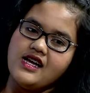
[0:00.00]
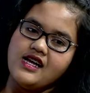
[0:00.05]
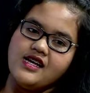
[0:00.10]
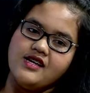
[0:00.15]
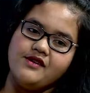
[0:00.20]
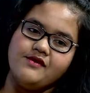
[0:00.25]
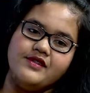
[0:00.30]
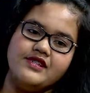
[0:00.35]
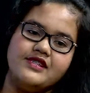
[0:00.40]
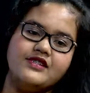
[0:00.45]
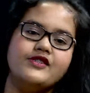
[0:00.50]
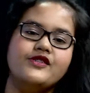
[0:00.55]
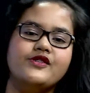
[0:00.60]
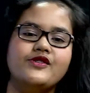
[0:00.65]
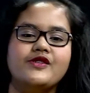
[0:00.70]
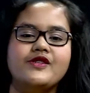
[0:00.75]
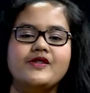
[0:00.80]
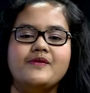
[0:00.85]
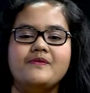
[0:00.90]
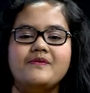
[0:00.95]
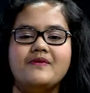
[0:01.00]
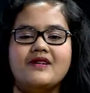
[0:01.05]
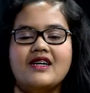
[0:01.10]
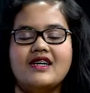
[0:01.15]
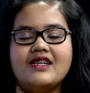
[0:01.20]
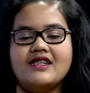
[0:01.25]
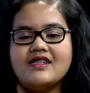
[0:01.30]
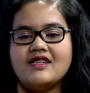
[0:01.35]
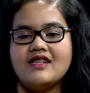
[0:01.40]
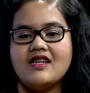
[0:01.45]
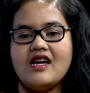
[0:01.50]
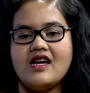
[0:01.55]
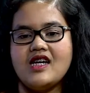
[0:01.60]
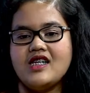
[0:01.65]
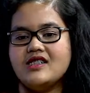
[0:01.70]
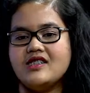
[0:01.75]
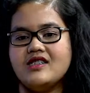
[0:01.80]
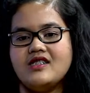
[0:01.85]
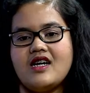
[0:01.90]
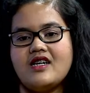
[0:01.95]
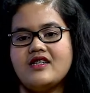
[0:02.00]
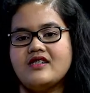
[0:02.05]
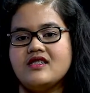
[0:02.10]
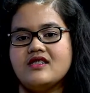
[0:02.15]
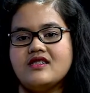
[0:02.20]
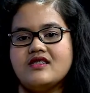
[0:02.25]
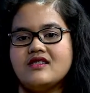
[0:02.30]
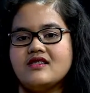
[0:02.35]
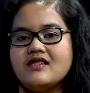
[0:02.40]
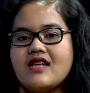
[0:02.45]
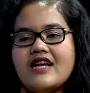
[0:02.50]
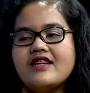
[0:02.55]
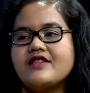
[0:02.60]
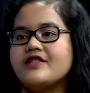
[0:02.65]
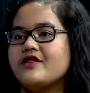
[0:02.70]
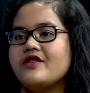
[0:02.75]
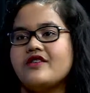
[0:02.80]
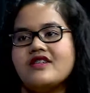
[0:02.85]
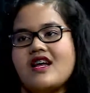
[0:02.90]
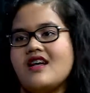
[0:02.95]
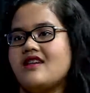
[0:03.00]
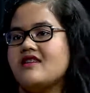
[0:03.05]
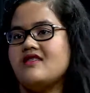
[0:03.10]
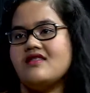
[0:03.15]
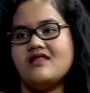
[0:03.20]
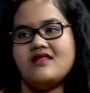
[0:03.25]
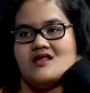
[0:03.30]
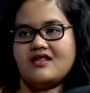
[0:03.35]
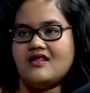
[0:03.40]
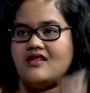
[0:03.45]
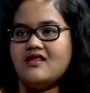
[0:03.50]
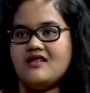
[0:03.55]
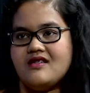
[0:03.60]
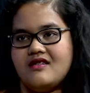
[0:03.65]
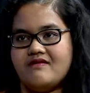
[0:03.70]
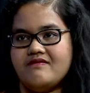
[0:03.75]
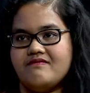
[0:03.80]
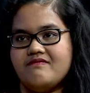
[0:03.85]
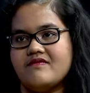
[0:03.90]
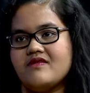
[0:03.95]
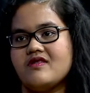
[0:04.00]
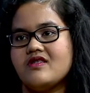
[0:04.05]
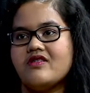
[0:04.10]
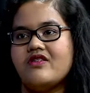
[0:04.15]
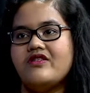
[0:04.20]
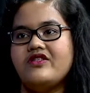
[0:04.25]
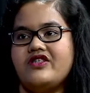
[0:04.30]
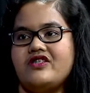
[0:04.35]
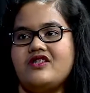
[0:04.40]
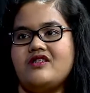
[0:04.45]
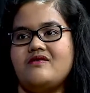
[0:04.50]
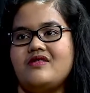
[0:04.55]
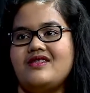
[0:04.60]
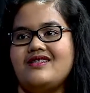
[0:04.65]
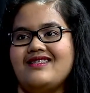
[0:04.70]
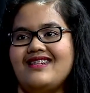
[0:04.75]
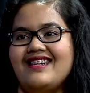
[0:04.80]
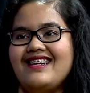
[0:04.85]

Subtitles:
It was good, but not as good as the original one.